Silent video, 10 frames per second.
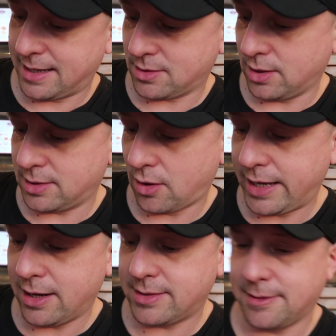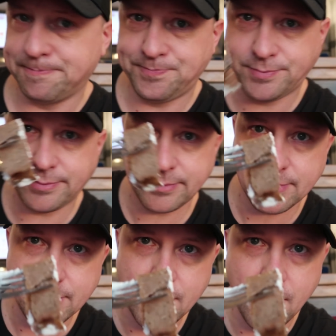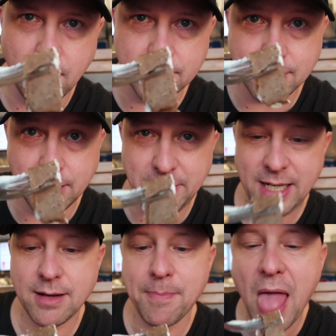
tastes good. So here's also the meat.